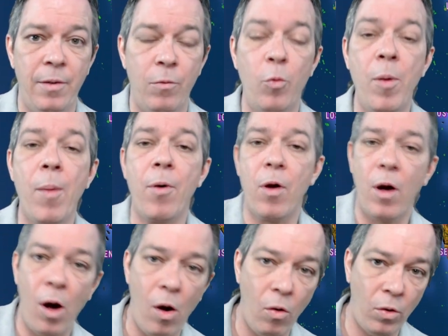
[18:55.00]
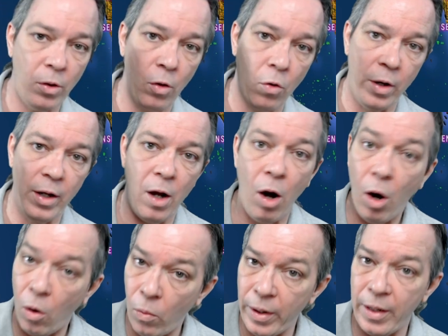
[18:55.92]
Remember, all glory
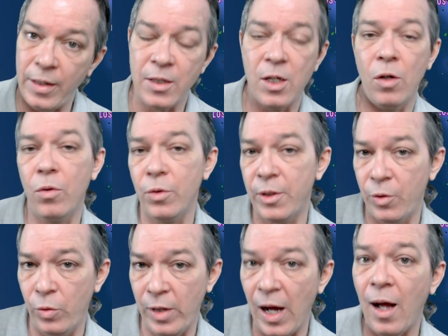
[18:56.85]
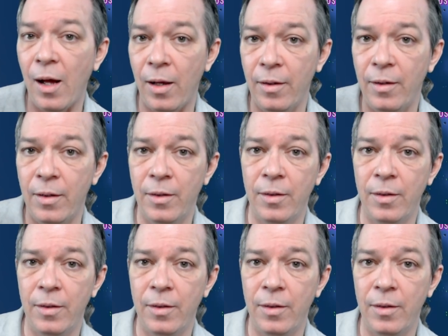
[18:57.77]
always goes to God,